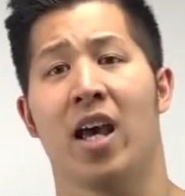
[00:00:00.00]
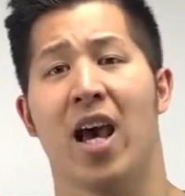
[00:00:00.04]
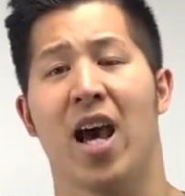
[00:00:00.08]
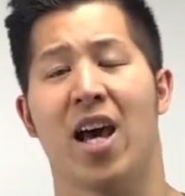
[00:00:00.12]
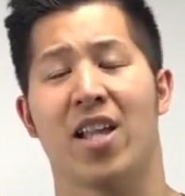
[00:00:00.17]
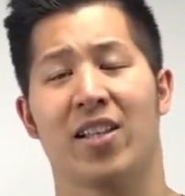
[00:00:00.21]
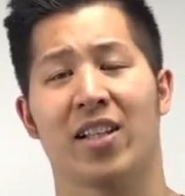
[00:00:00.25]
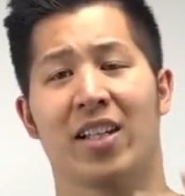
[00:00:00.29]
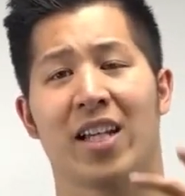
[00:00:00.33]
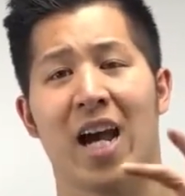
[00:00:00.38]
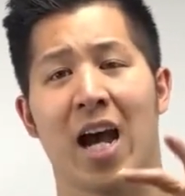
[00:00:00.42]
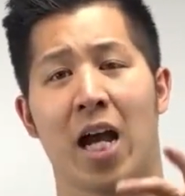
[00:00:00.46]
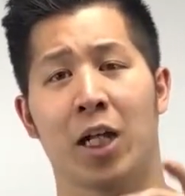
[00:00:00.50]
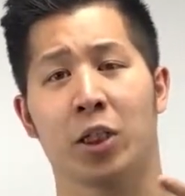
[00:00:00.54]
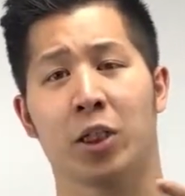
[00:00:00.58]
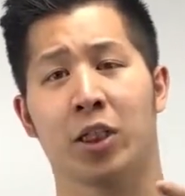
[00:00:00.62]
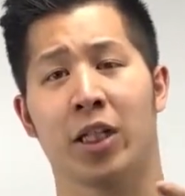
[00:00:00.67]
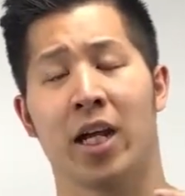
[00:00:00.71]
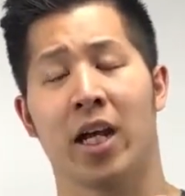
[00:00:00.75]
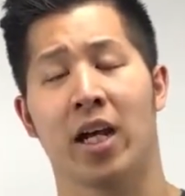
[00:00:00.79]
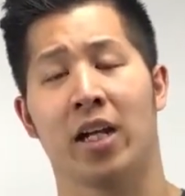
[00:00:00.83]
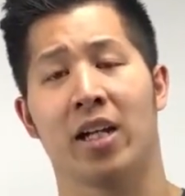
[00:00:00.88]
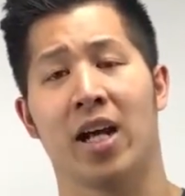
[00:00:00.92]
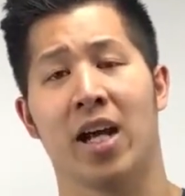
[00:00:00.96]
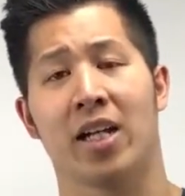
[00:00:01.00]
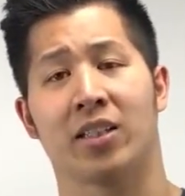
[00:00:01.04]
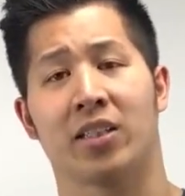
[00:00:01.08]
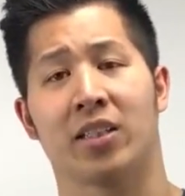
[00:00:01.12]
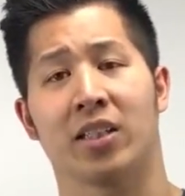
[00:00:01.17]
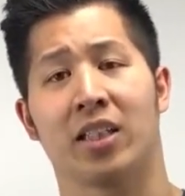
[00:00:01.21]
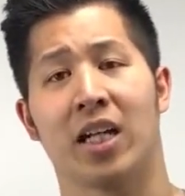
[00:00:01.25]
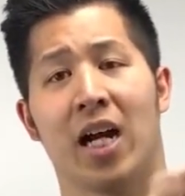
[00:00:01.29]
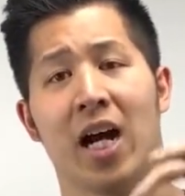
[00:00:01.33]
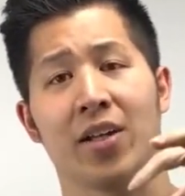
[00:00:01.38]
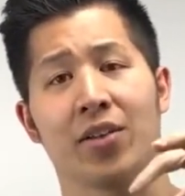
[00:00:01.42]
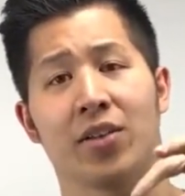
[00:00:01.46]
and the catching hand has to
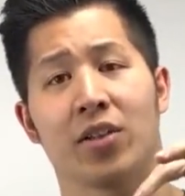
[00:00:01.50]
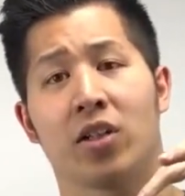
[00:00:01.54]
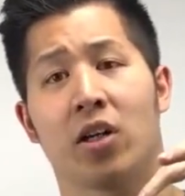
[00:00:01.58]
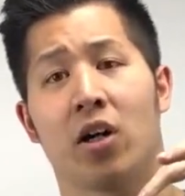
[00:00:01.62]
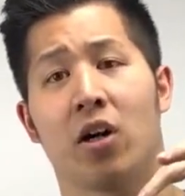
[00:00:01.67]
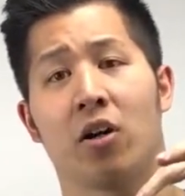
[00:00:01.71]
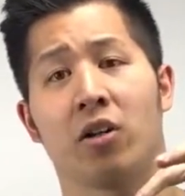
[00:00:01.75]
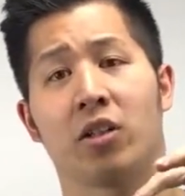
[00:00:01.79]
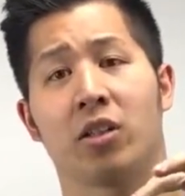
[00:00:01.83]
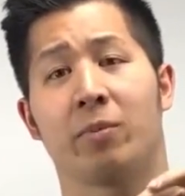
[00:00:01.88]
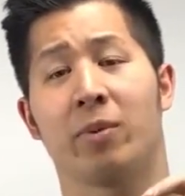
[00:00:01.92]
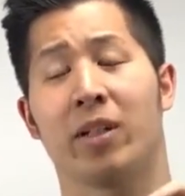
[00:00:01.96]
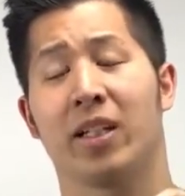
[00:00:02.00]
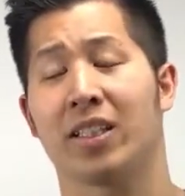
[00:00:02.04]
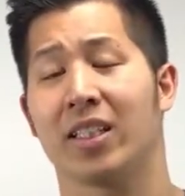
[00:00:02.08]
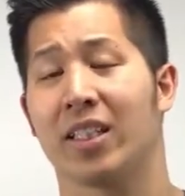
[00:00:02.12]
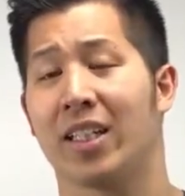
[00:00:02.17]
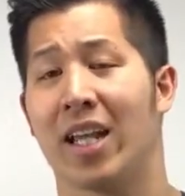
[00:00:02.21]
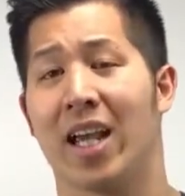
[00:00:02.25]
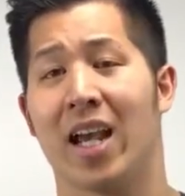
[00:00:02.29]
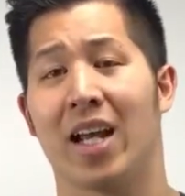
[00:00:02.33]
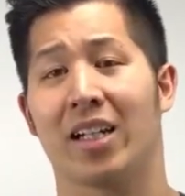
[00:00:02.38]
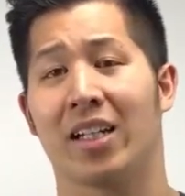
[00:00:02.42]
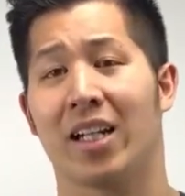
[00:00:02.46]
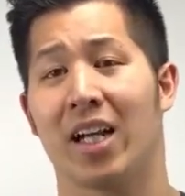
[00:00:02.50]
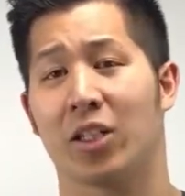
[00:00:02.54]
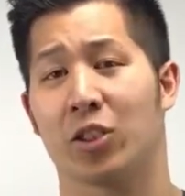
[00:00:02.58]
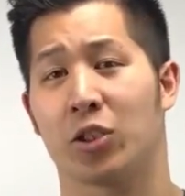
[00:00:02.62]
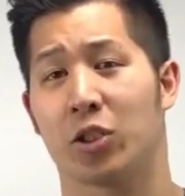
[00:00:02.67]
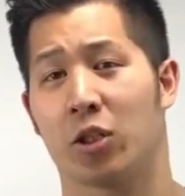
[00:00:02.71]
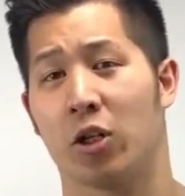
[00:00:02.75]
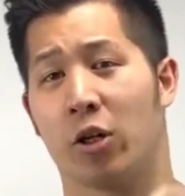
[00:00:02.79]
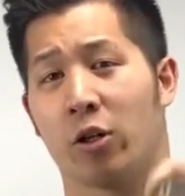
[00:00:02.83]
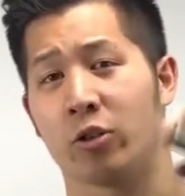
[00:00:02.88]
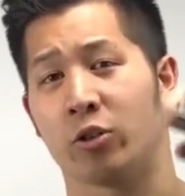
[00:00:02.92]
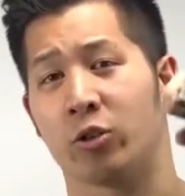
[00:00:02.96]
guide the cards because it can't catch the
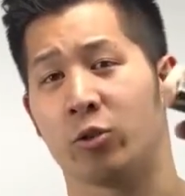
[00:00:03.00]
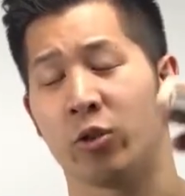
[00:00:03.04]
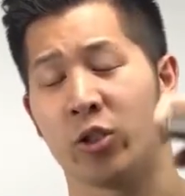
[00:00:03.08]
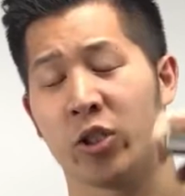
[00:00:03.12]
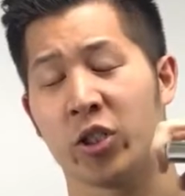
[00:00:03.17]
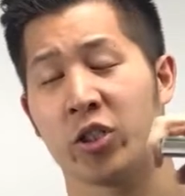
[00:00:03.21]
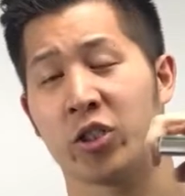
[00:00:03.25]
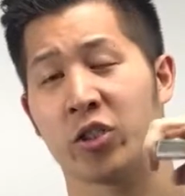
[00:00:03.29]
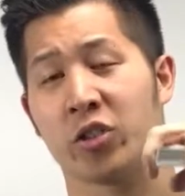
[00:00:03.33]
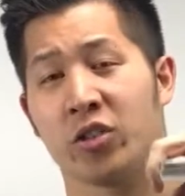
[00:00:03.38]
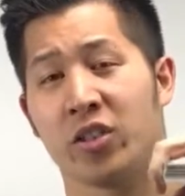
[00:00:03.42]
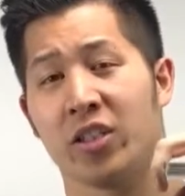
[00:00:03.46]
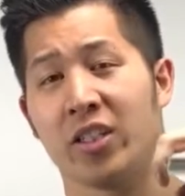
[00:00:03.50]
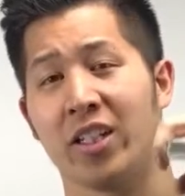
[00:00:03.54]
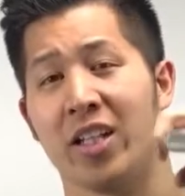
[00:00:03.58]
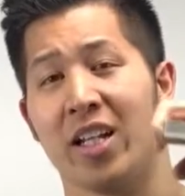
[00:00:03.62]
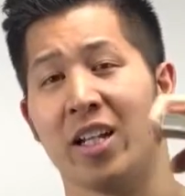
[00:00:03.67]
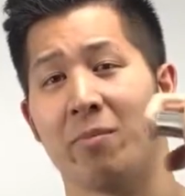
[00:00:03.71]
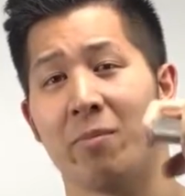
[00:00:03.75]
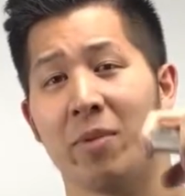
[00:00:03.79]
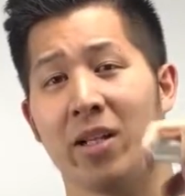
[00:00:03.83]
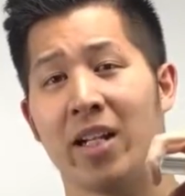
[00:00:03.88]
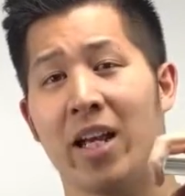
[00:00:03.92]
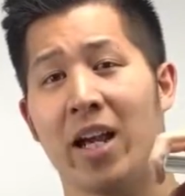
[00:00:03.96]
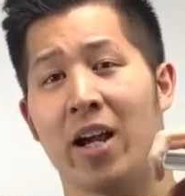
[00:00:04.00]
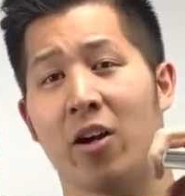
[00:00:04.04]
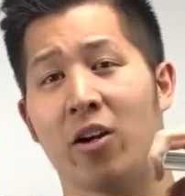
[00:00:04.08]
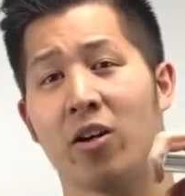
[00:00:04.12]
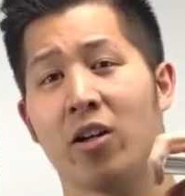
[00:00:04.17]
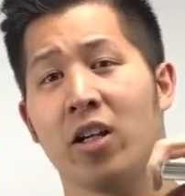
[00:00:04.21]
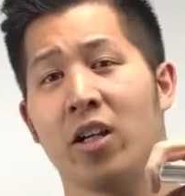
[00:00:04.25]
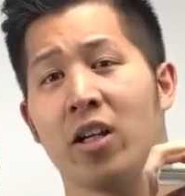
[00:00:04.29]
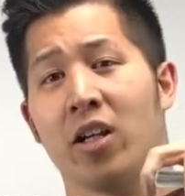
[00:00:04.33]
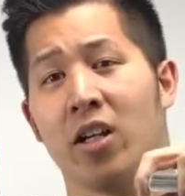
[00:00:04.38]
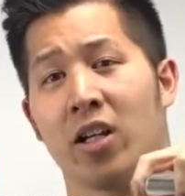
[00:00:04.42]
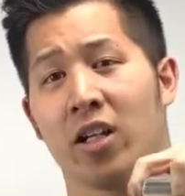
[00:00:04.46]
cards traditionally in midair
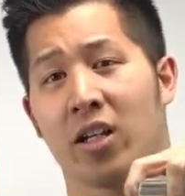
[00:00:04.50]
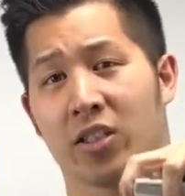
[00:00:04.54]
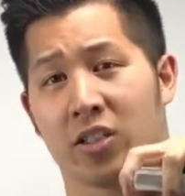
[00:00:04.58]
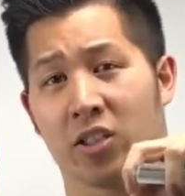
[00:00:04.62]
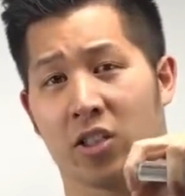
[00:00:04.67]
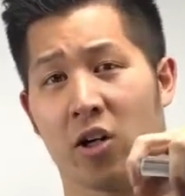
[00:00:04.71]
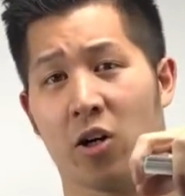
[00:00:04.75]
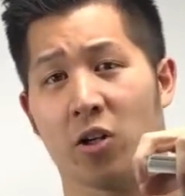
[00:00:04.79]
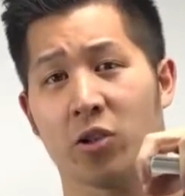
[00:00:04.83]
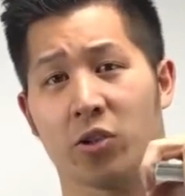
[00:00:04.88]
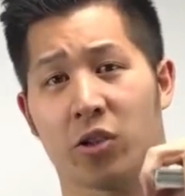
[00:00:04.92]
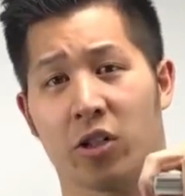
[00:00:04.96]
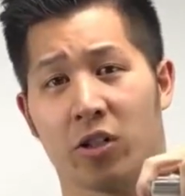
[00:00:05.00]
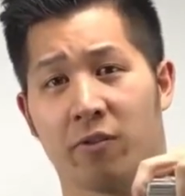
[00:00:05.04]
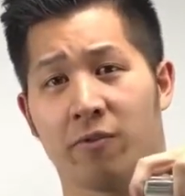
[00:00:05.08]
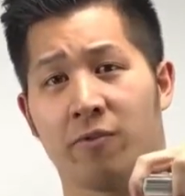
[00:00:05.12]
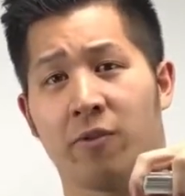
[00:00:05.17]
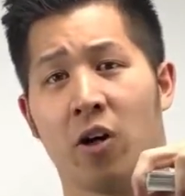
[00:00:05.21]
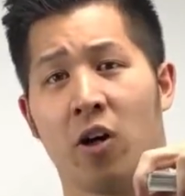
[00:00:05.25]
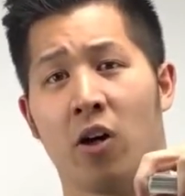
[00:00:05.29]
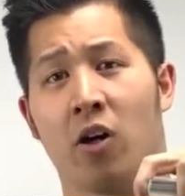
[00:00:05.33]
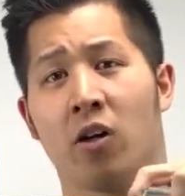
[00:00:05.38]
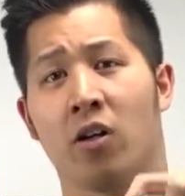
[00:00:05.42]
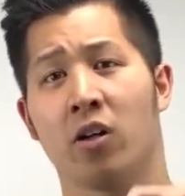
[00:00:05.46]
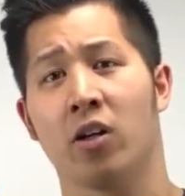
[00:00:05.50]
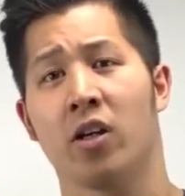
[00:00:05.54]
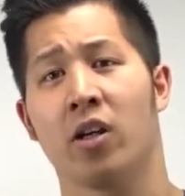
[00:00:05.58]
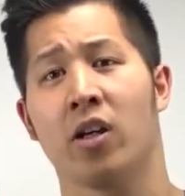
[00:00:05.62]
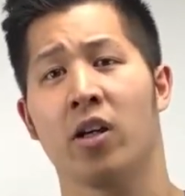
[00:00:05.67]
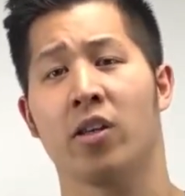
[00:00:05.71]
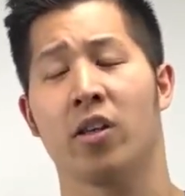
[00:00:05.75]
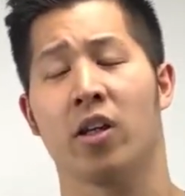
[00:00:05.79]
because the cards are going to fall.